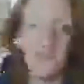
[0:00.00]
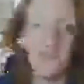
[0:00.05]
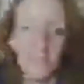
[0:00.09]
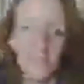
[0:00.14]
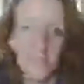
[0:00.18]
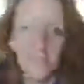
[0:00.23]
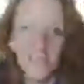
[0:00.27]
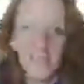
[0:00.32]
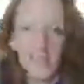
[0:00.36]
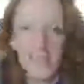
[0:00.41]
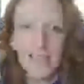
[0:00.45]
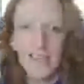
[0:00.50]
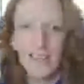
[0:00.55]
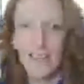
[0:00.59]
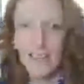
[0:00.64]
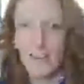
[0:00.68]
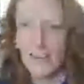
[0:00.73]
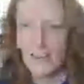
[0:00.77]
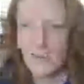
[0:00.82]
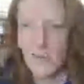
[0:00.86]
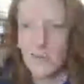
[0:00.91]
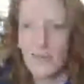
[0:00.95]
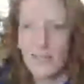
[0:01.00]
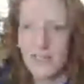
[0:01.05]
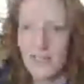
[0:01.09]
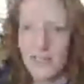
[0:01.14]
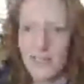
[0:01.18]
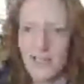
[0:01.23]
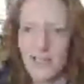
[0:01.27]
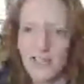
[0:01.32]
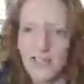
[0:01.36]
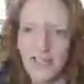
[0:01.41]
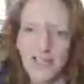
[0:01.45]
little sweetie.
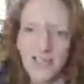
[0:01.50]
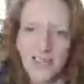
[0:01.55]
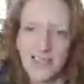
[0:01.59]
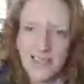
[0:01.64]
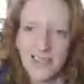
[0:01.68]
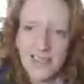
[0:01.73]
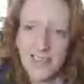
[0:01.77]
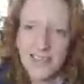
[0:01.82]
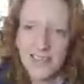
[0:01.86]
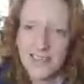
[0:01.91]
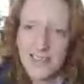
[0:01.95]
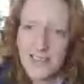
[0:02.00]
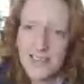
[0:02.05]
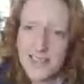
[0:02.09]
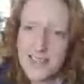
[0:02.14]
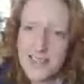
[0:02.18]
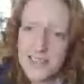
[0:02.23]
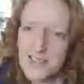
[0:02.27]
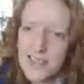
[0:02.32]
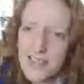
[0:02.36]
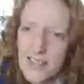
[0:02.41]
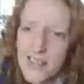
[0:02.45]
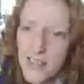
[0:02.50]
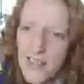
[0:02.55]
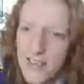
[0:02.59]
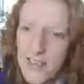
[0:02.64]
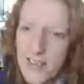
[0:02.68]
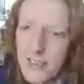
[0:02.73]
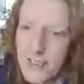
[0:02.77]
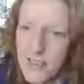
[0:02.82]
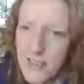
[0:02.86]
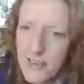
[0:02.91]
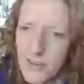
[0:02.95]
So you're
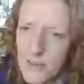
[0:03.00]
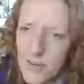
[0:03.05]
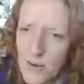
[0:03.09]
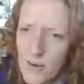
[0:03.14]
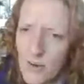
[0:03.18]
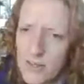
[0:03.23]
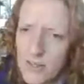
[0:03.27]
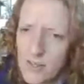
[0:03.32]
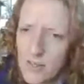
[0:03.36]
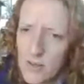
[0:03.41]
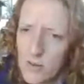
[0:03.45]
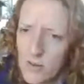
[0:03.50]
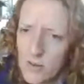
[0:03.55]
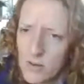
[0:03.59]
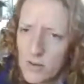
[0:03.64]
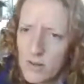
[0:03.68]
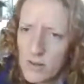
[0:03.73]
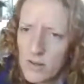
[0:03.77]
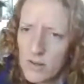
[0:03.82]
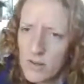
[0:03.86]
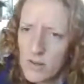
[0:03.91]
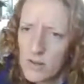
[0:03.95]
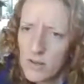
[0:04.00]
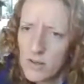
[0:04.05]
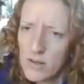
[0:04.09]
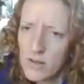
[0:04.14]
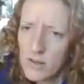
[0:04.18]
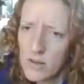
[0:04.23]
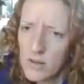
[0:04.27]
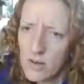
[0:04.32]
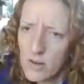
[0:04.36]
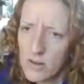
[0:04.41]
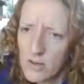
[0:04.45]
going to
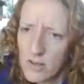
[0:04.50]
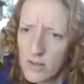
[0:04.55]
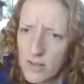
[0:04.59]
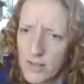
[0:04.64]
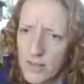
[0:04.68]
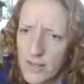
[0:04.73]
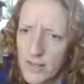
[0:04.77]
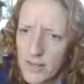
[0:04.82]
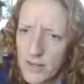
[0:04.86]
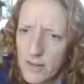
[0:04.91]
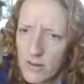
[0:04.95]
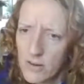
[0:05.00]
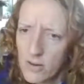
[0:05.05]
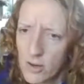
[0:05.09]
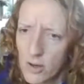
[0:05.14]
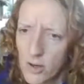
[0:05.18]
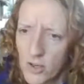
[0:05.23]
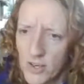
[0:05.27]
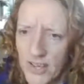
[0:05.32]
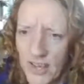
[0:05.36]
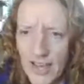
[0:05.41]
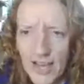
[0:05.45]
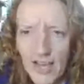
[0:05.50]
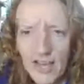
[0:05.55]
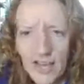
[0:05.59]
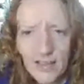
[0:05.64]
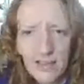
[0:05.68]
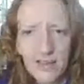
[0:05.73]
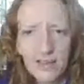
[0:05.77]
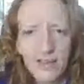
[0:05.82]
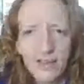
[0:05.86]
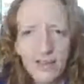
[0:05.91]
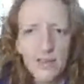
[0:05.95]
Lochern Head.
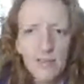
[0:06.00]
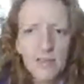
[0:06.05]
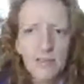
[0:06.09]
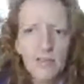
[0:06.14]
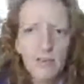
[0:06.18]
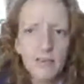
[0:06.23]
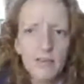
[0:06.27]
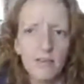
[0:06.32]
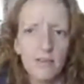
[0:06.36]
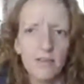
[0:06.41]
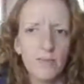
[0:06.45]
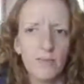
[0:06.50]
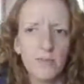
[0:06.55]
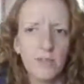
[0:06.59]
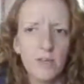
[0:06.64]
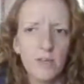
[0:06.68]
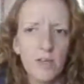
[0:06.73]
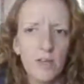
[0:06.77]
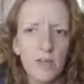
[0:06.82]
So not far from